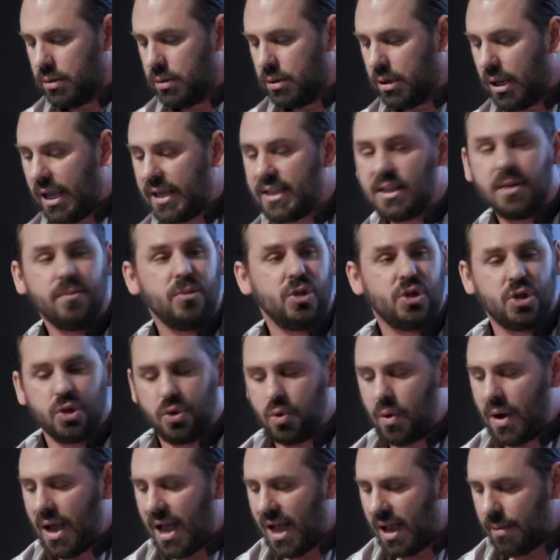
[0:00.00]
like the
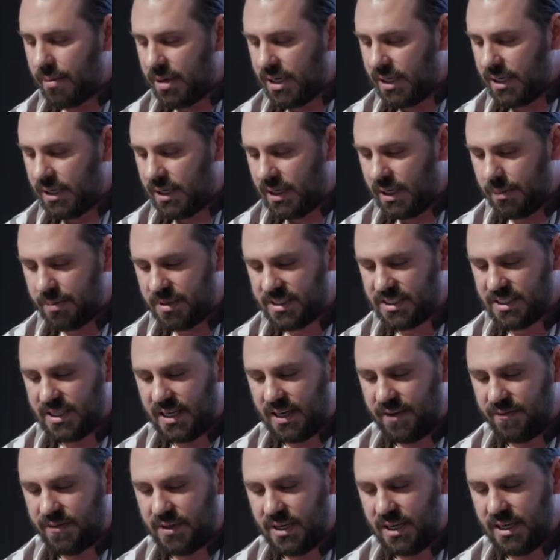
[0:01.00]
musical harmony he
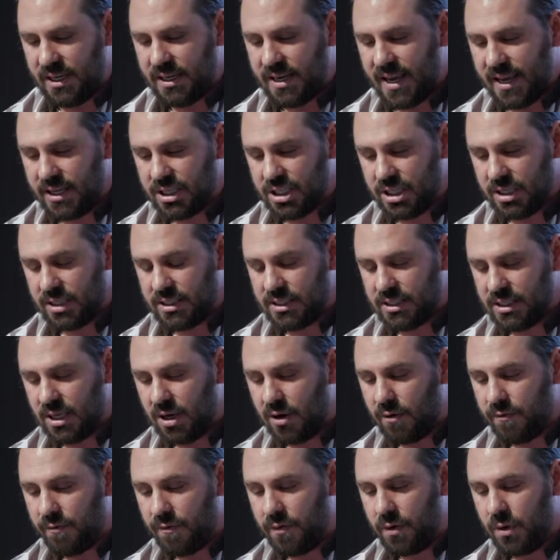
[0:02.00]
perceived in nature
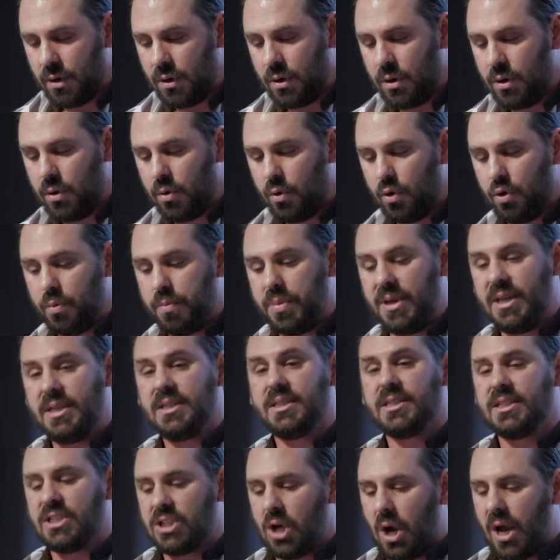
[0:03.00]
itself, would be
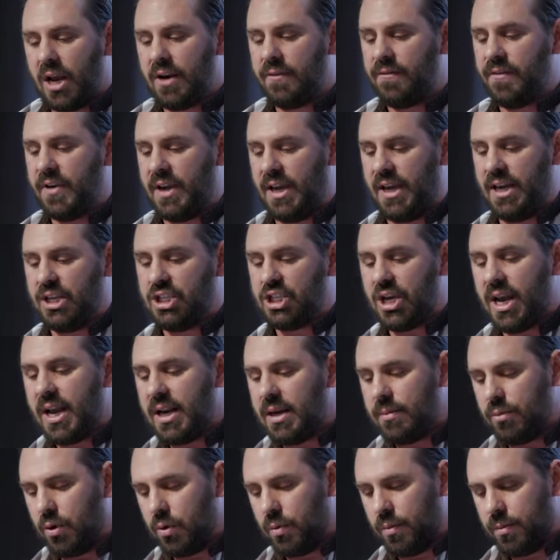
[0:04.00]
designed for each
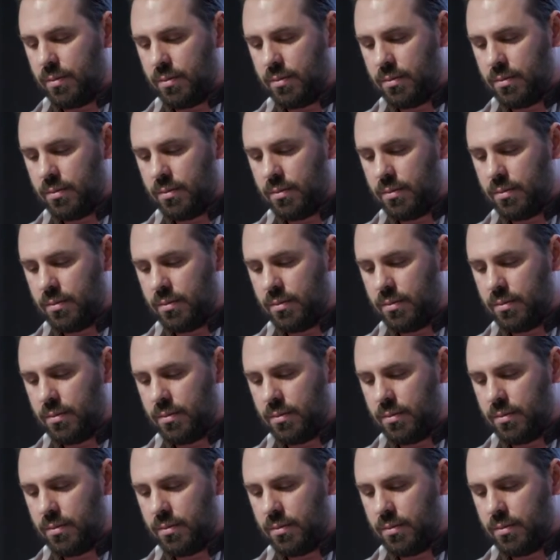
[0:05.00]
animal,